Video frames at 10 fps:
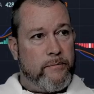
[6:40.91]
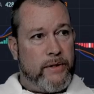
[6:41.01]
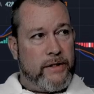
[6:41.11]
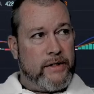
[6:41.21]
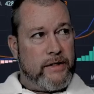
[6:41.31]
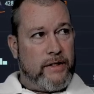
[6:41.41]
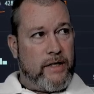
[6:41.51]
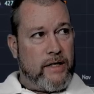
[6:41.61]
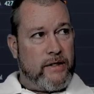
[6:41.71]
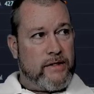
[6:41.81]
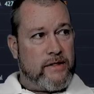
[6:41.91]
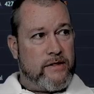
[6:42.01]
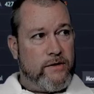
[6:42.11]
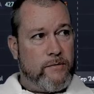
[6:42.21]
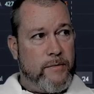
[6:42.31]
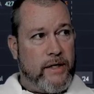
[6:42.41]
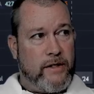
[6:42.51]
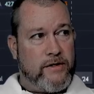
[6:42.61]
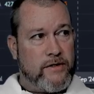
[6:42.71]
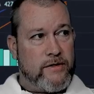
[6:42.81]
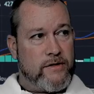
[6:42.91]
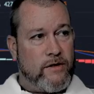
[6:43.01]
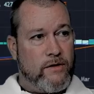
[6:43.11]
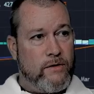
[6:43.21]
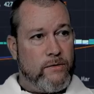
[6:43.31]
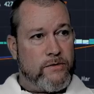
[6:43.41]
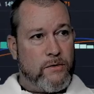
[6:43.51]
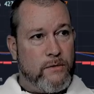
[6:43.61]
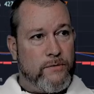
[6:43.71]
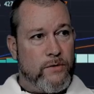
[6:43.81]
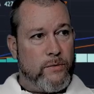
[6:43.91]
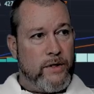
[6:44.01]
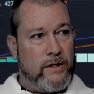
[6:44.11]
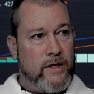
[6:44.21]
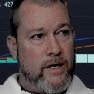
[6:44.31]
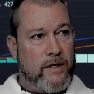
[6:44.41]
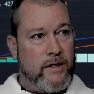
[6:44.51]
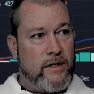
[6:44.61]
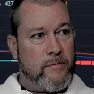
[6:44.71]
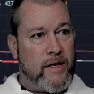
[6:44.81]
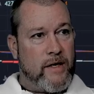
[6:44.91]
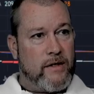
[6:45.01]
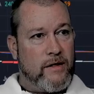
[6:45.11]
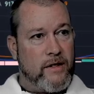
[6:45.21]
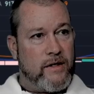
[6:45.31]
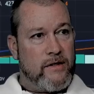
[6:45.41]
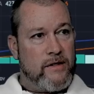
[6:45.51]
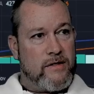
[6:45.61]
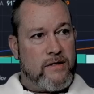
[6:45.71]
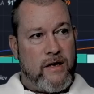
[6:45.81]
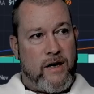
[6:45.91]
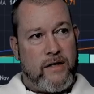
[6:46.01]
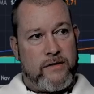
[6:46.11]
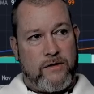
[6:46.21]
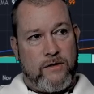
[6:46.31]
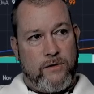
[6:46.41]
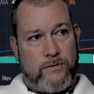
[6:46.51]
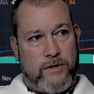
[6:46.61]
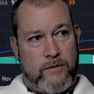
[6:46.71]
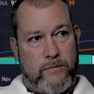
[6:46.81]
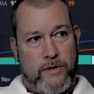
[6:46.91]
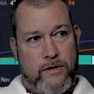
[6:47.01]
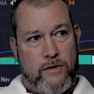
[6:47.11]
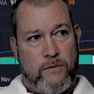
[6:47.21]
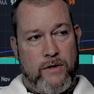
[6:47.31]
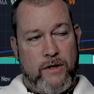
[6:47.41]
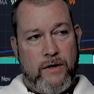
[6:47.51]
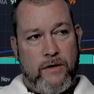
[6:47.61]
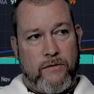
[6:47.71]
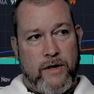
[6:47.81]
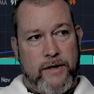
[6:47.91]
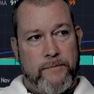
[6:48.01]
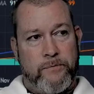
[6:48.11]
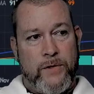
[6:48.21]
But yet it still manages to close over the weekly 8 EMA. Like, it is not closing below, right?